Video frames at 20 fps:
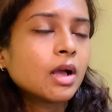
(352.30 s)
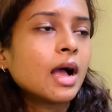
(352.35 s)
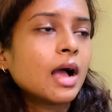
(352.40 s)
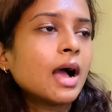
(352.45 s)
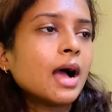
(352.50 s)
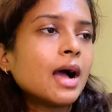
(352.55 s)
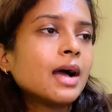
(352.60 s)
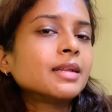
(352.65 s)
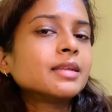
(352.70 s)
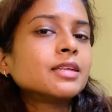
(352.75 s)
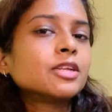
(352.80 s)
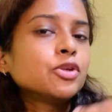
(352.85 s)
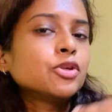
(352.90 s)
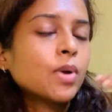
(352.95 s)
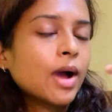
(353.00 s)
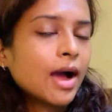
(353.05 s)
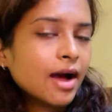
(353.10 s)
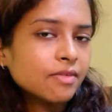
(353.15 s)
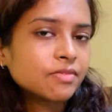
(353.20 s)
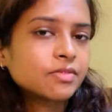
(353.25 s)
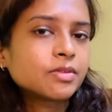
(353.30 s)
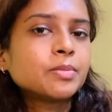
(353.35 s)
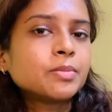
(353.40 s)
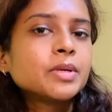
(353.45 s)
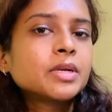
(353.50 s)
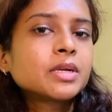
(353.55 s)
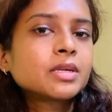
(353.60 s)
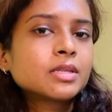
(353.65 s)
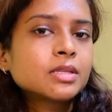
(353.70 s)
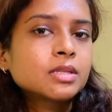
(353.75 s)
and you have to be
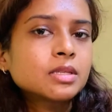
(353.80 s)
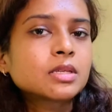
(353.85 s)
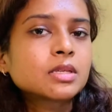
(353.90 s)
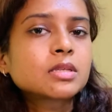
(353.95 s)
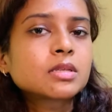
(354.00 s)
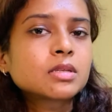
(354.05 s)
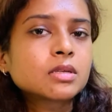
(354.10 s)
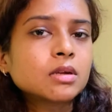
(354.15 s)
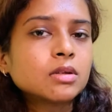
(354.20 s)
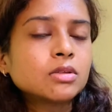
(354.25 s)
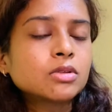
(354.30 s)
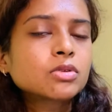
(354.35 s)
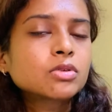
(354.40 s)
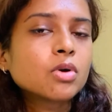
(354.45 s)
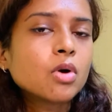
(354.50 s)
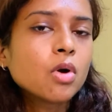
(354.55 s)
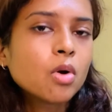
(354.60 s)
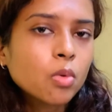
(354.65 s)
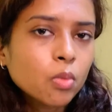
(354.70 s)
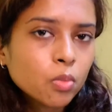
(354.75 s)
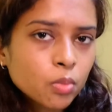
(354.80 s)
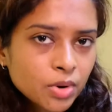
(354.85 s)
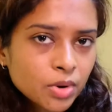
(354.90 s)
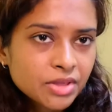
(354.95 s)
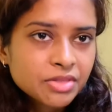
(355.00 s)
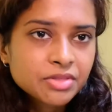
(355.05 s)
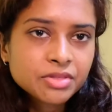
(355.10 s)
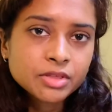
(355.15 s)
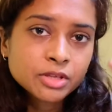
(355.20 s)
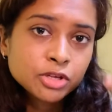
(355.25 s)
consistent with
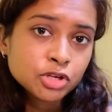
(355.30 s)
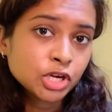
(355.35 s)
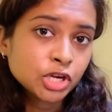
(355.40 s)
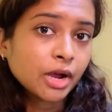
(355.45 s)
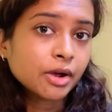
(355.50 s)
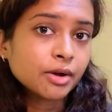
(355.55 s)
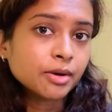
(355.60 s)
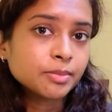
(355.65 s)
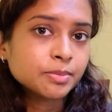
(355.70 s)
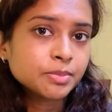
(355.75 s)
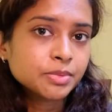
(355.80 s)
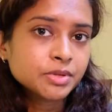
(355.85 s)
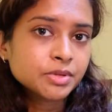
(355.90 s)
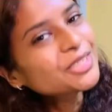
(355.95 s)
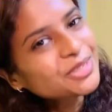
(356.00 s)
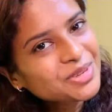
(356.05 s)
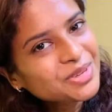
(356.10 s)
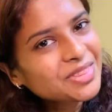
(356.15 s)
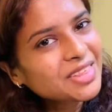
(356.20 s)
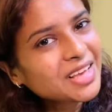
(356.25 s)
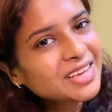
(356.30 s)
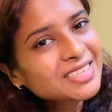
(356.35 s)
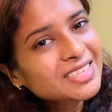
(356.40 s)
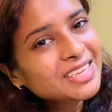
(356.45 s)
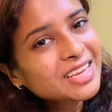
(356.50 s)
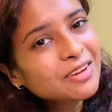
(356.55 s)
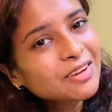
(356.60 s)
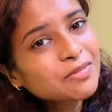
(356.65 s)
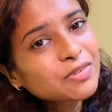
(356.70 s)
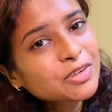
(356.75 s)
the checkups. So thanks
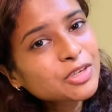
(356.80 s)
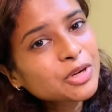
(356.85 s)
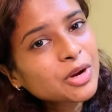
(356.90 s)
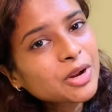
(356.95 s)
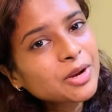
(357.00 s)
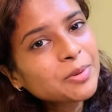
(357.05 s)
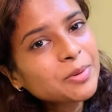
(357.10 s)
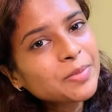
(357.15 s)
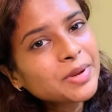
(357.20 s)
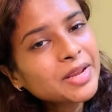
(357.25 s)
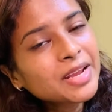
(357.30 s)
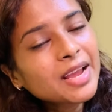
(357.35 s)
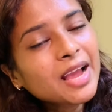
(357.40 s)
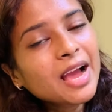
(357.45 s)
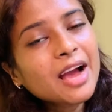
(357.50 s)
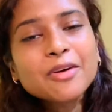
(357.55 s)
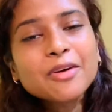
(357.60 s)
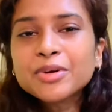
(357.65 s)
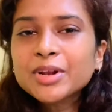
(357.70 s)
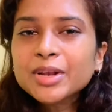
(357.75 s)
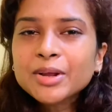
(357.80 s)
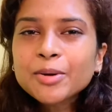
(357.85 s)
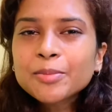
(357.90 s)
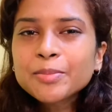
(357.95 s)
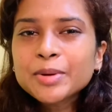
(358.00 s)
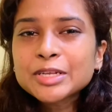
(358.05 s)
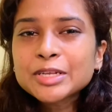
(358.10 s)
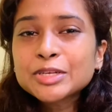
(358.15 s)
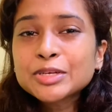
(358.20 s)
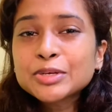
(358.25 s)
again for joining me. I really hope
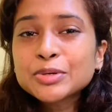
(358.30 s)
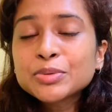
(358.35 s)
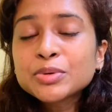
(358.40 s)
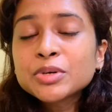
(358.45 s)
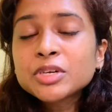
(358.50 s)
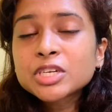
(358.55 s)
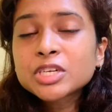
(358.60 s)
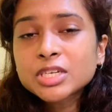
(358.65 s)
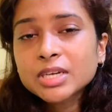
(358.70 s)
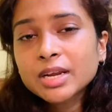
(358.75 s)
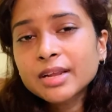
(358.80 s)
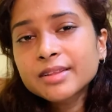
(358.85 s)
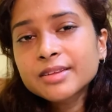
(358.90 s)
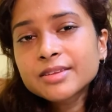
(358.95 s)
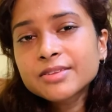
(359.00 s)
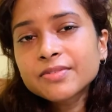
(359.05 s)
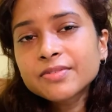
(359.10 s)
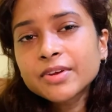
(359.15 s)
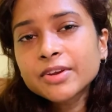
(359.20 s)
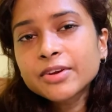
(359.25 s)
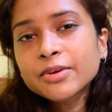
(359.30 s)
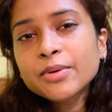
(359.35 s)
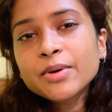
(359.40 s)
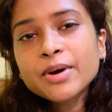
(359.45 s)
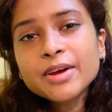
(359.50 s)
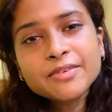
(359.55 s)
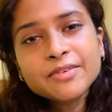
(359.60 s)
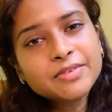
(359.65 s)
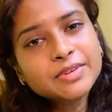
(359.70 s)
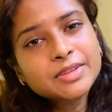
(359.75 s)
that you share this video
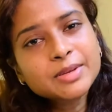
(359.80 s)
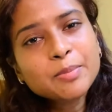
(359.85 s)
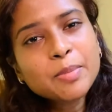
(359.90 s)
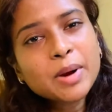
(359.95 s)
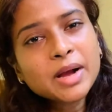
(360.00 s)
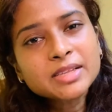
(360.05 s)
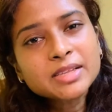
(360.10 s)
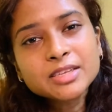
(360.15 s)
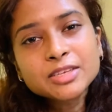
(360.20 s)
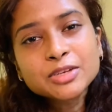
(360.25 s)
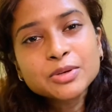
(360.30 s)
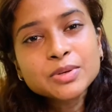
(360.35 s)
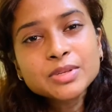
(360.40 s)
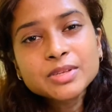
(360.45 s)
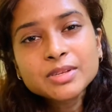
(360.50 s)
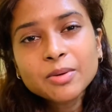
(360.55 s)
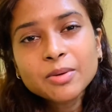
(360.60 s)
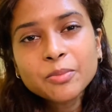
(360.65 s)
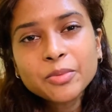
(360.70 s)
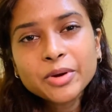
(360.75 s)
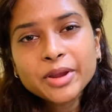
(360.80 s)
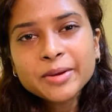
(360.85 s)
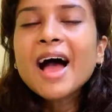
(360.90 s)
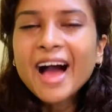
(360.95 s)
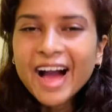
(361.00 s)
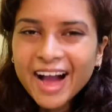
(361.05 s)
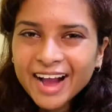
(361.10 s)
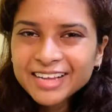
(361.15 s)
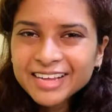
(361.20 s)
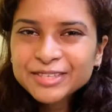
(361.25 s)
if it impacted you in some way.
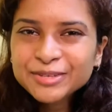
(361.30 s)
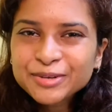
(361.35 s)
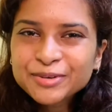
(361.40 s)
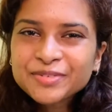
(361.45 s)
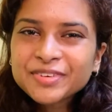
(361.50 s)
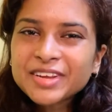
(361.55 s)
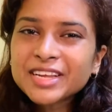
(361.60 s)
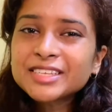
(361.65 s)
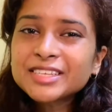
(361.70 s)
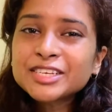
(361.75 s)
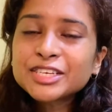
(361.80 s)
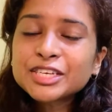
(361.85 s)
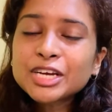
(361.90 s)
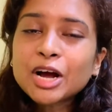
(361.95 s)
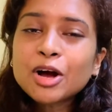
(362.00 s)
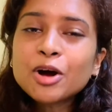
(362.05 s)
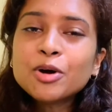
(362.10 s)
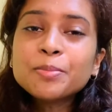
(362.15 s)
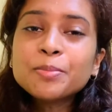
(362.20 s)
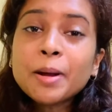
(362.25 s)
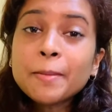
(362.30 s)
And don't forget to check out my